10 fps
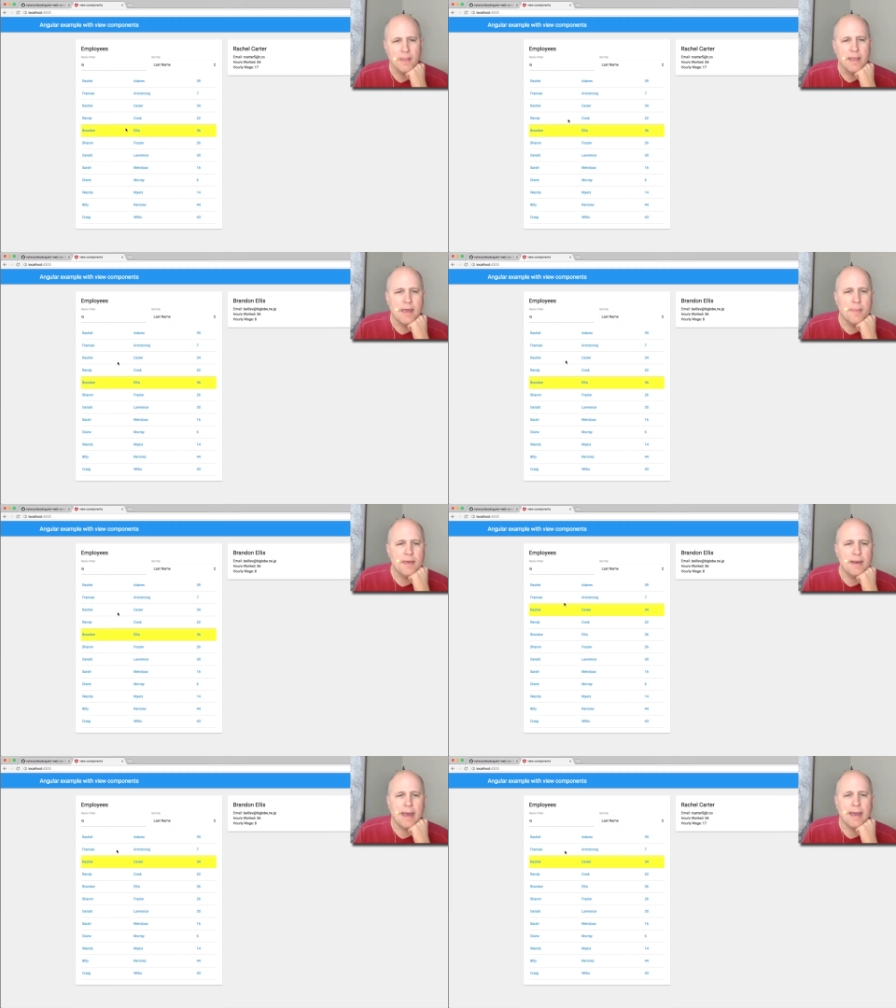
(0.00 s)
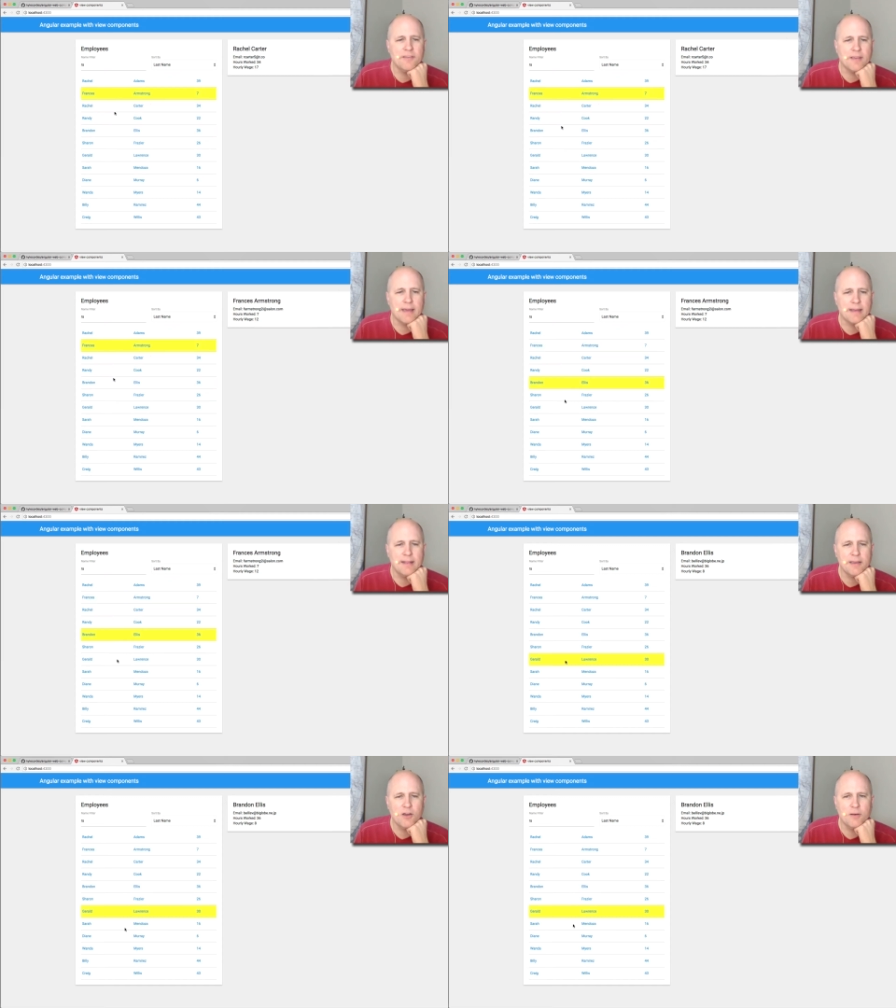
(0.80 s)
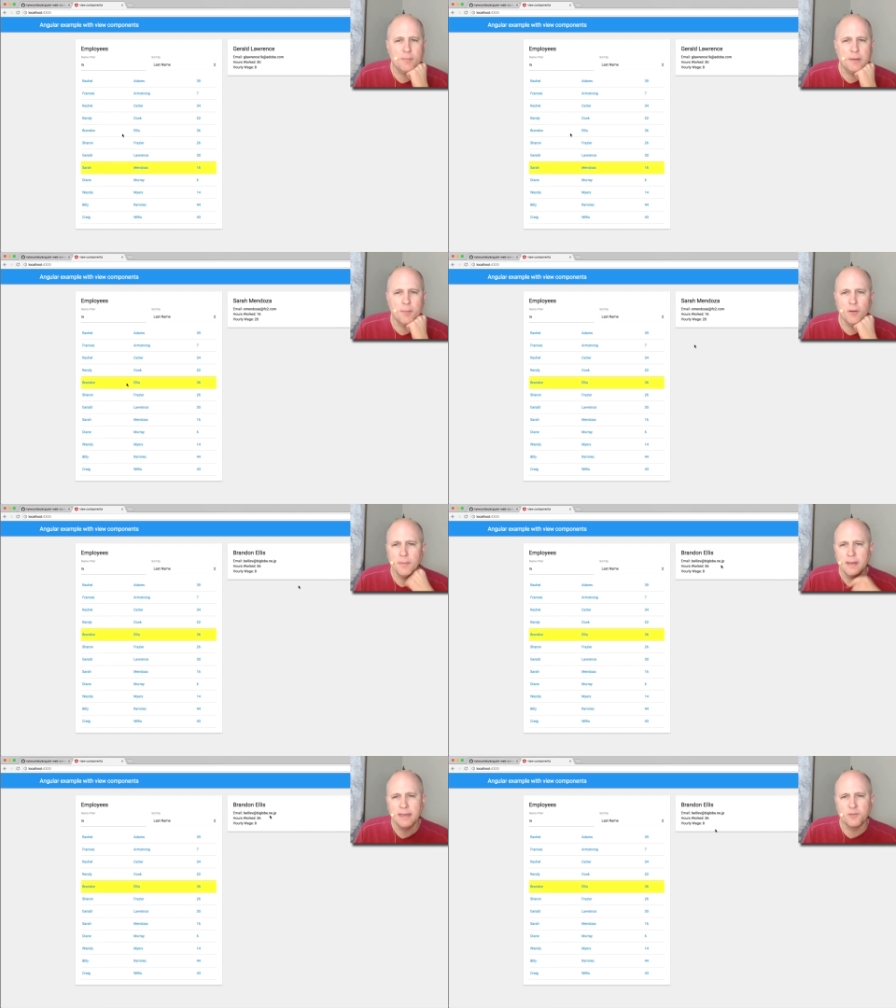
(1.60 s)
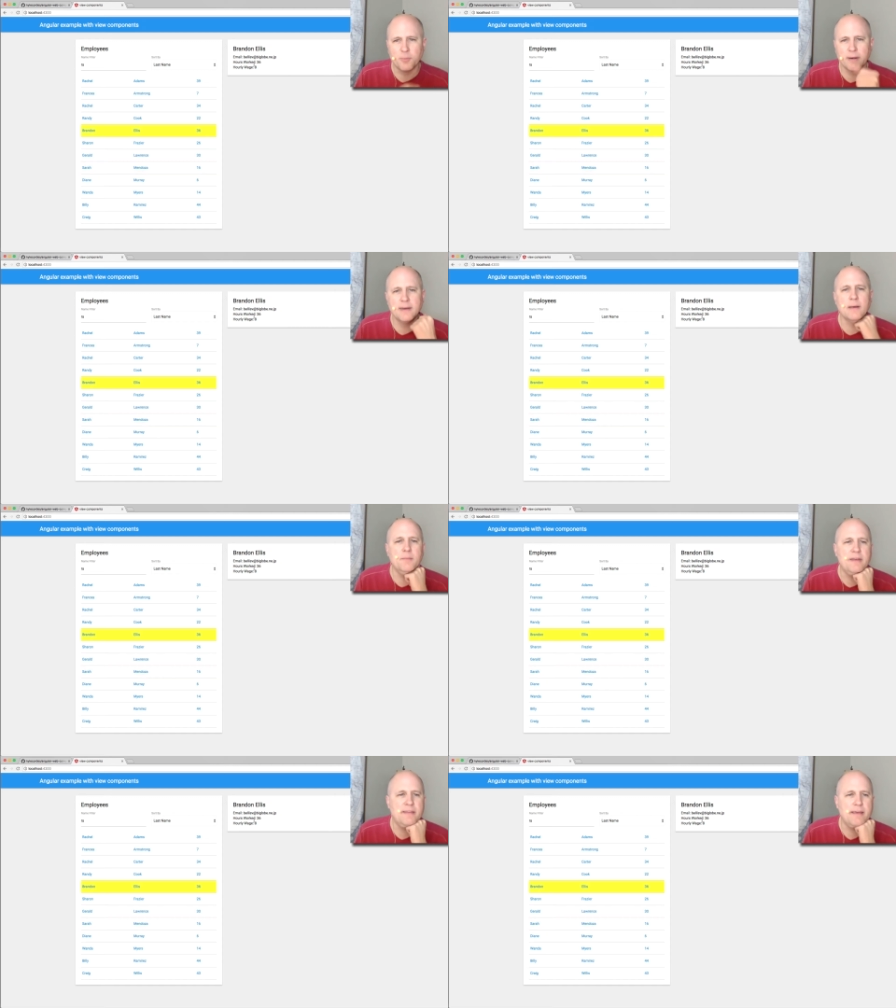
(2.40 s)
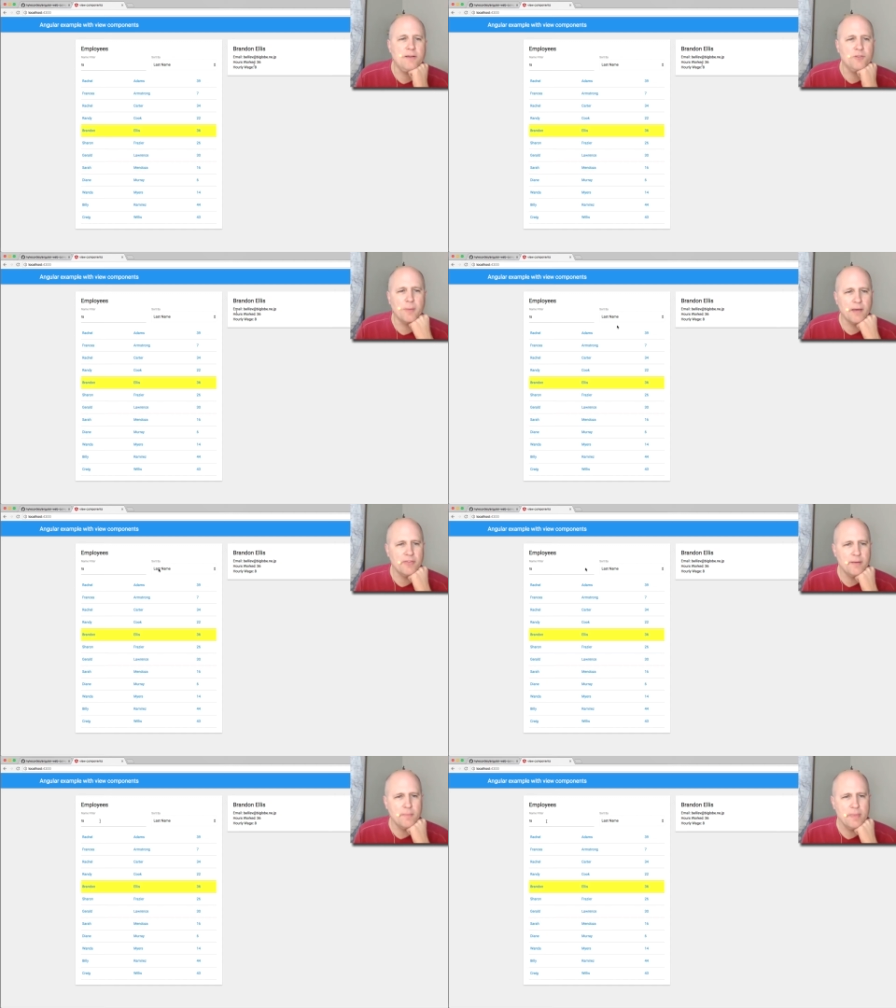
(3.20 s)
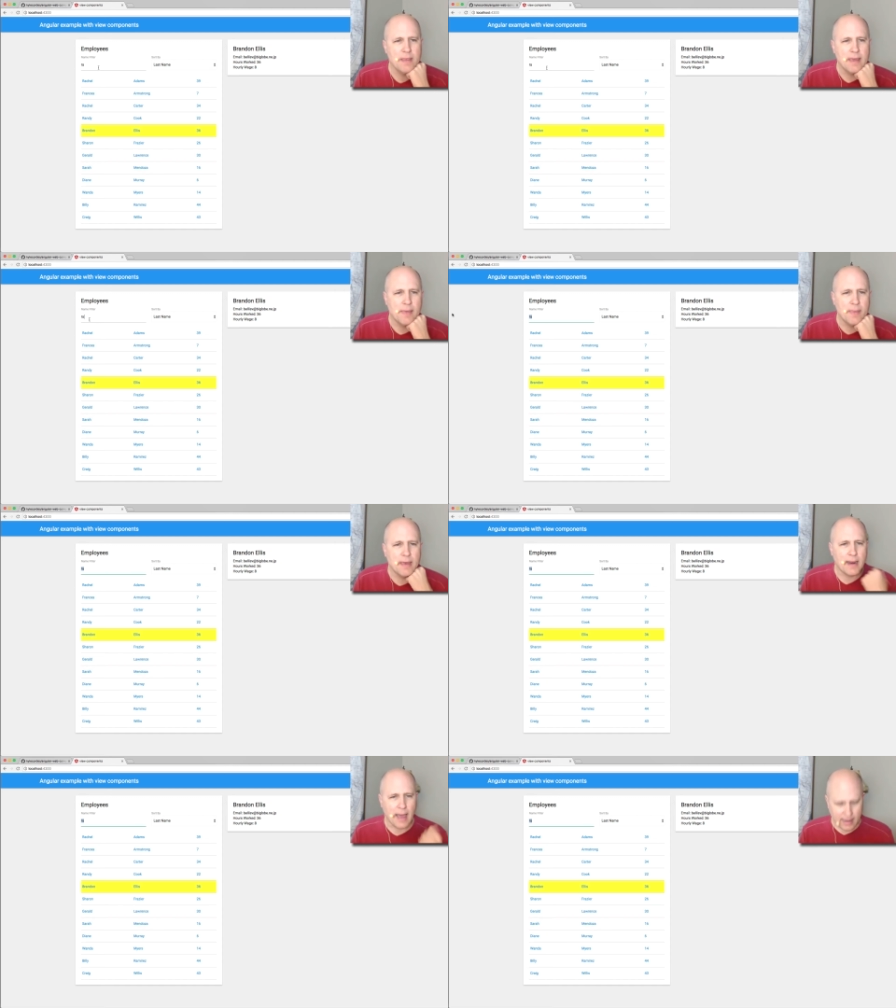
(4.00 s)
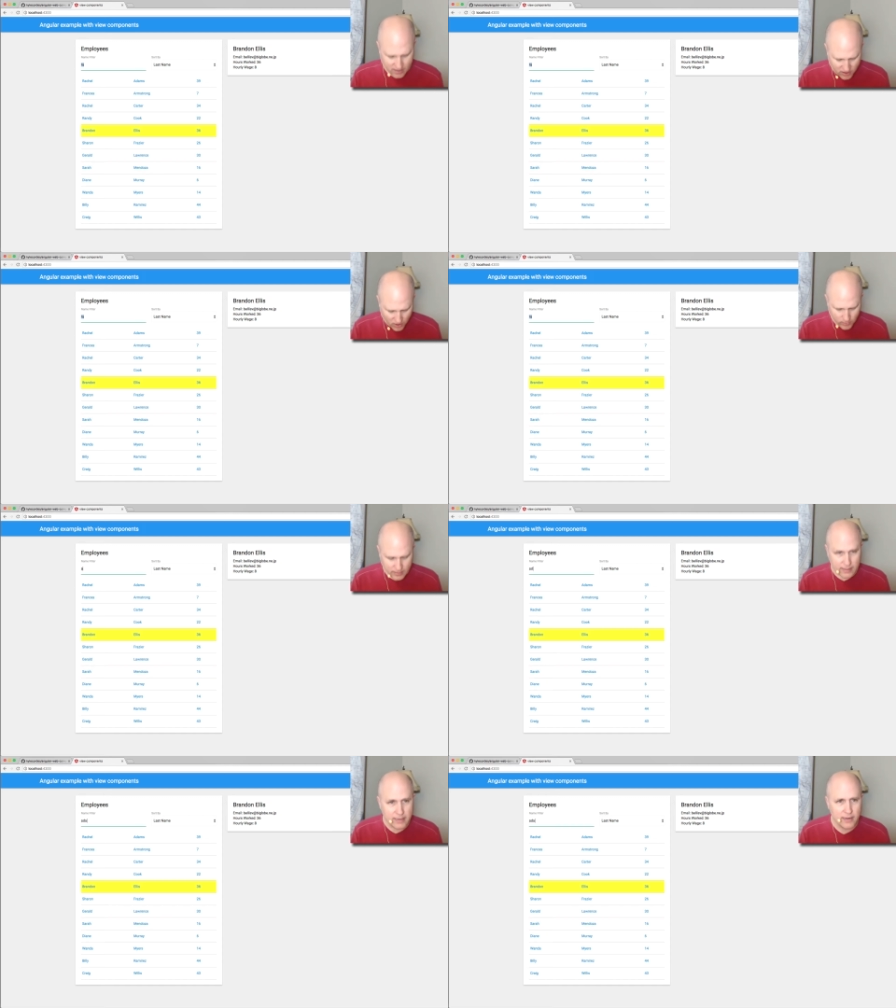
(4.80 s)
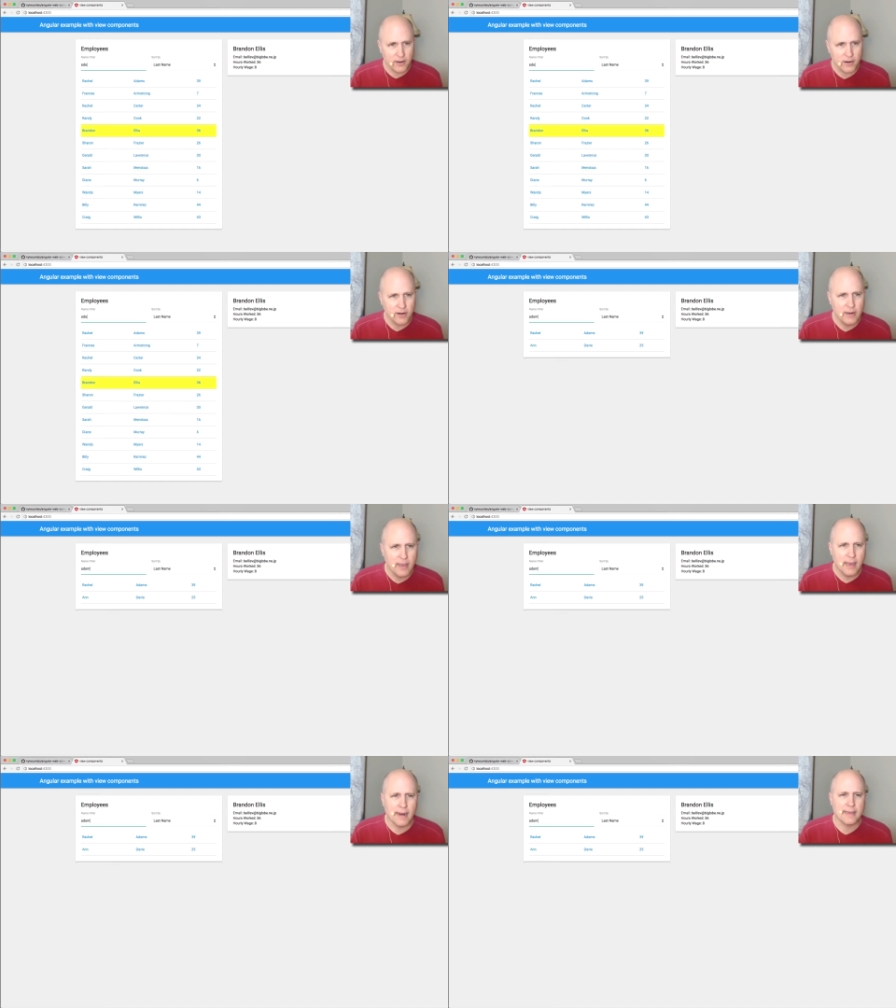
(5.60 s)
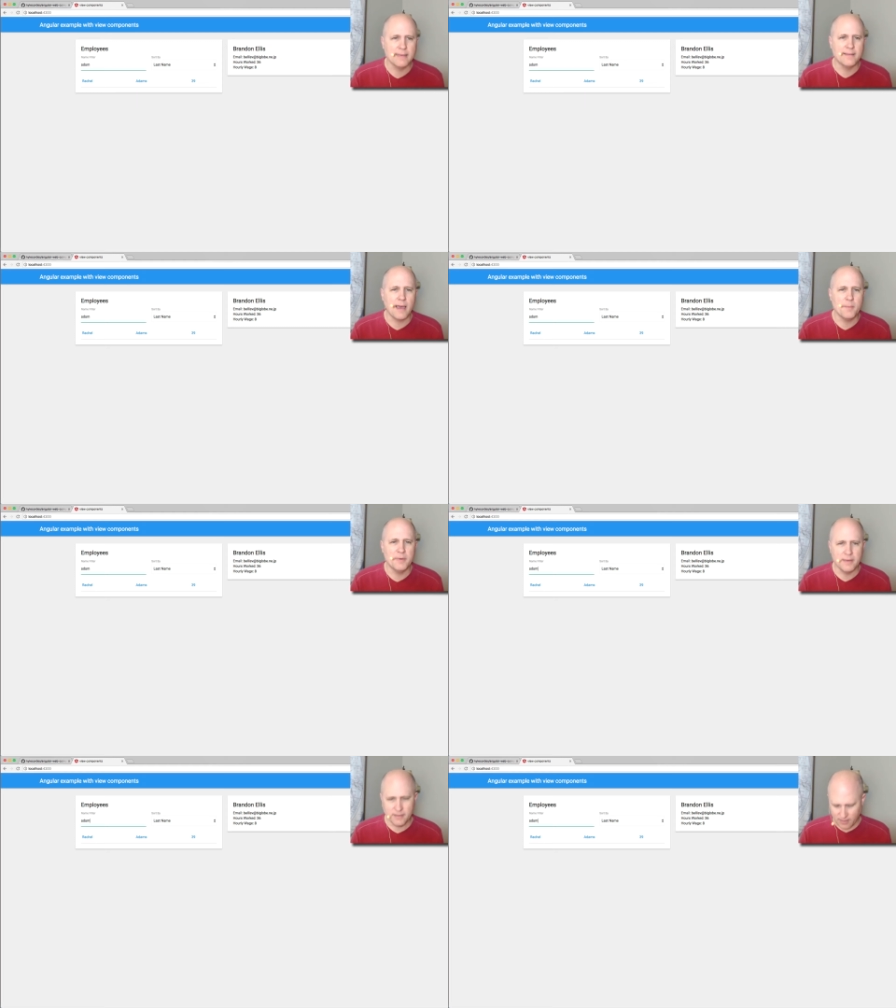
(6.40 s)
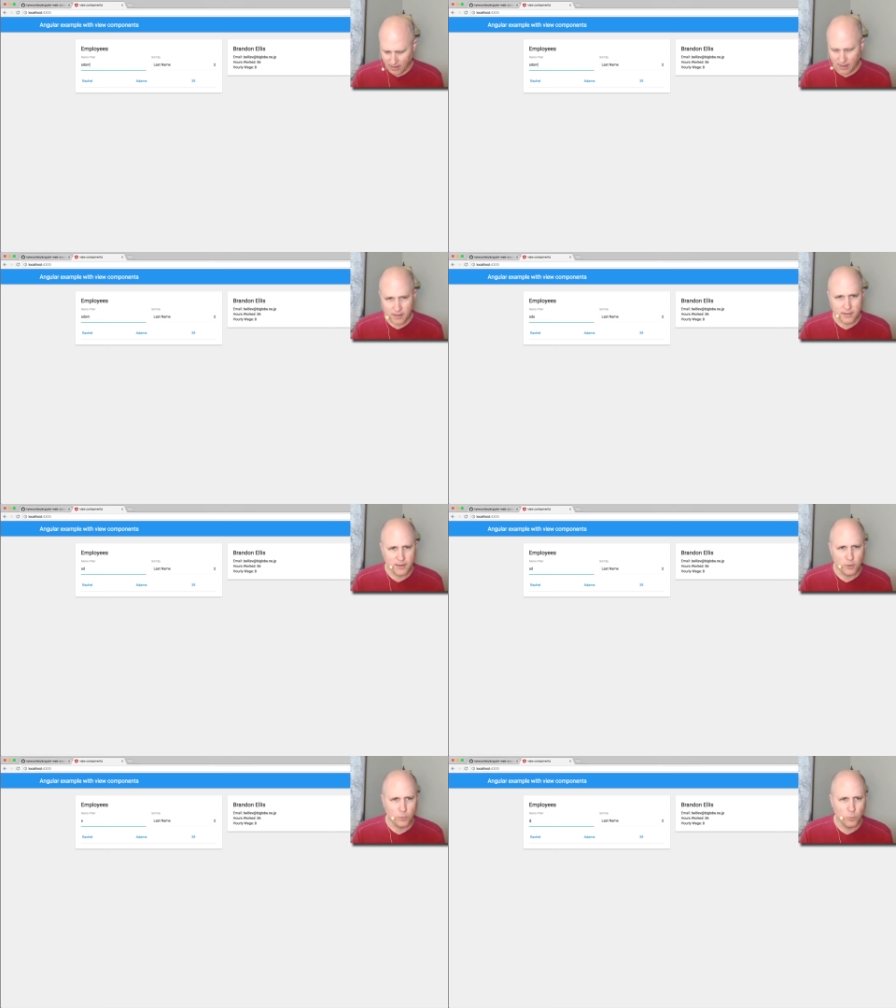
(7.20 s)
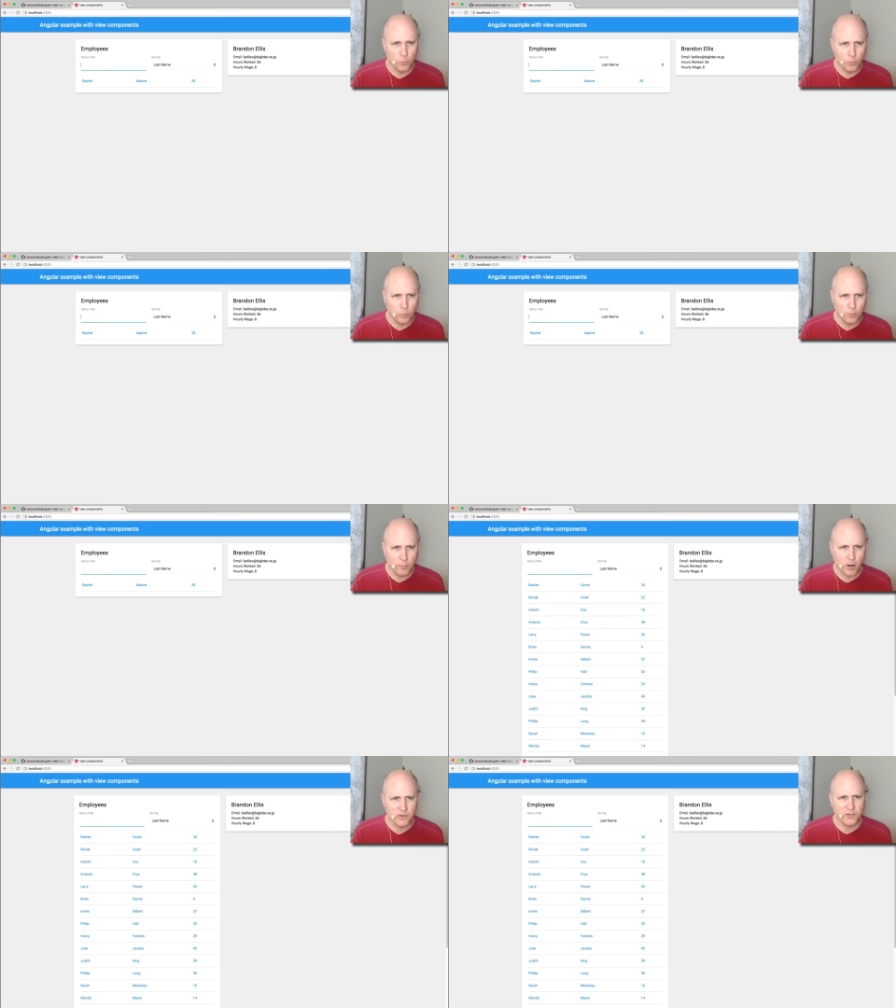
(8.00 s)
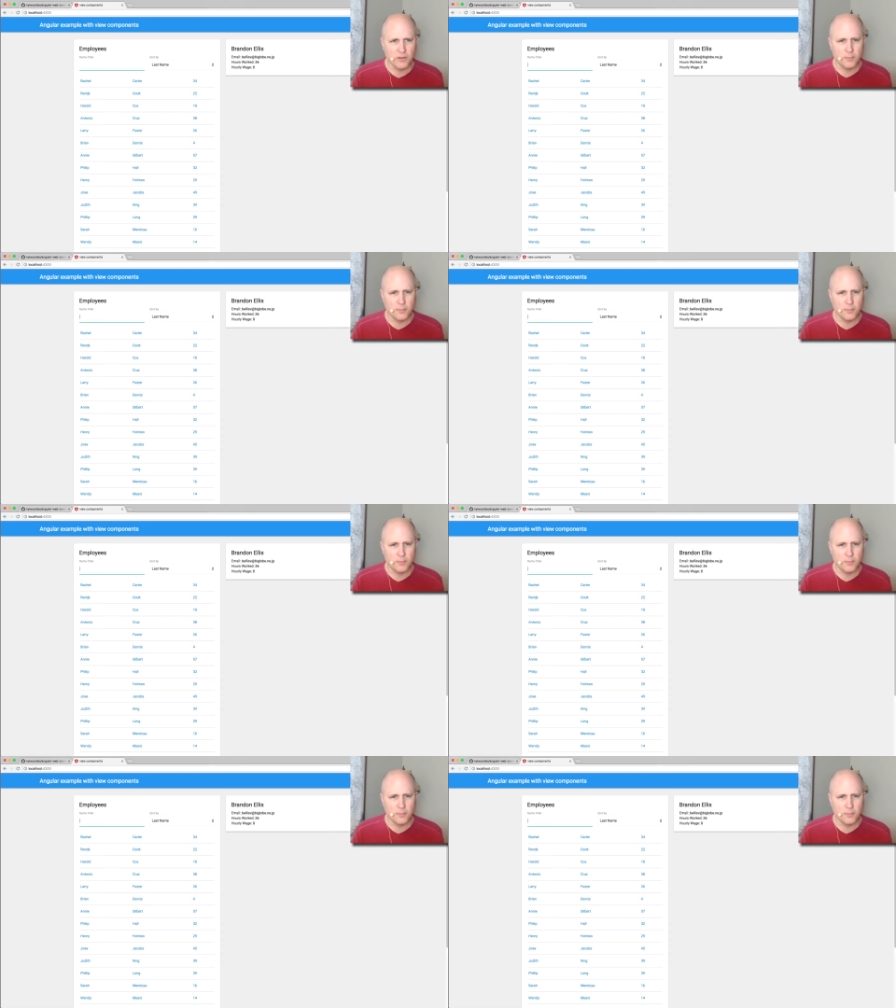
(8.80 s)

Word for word: And then as I click on people, it's bringing up details about them. And then I could go in here, and I could type type in, uh, you know, partial